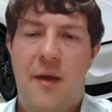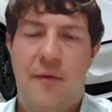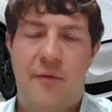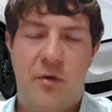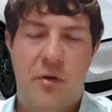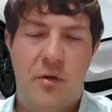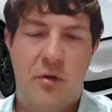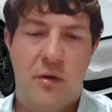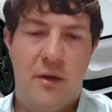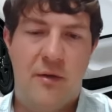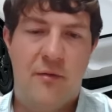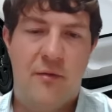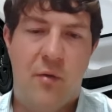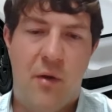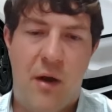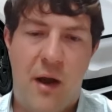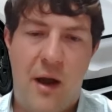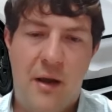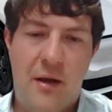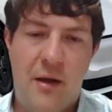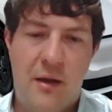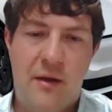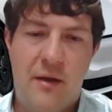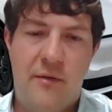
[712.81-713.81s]
if you live where
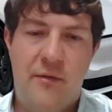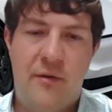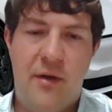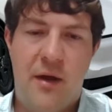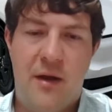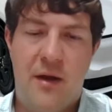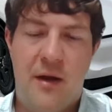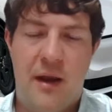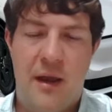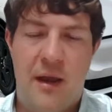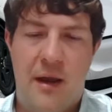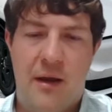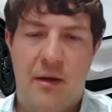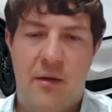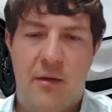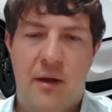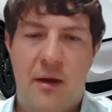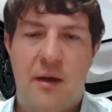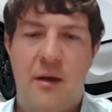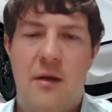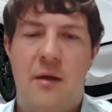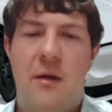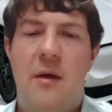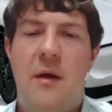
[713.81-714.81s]
I live in an
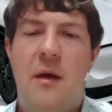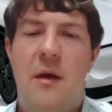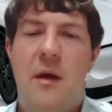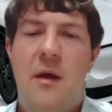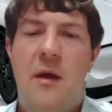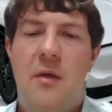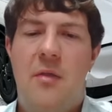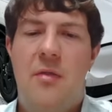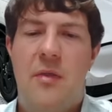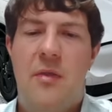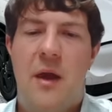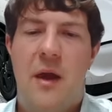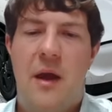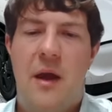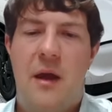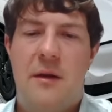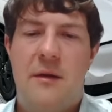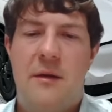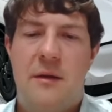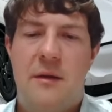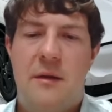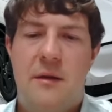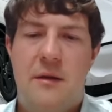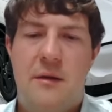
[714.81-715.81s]
area
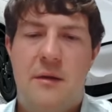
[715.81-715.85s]
that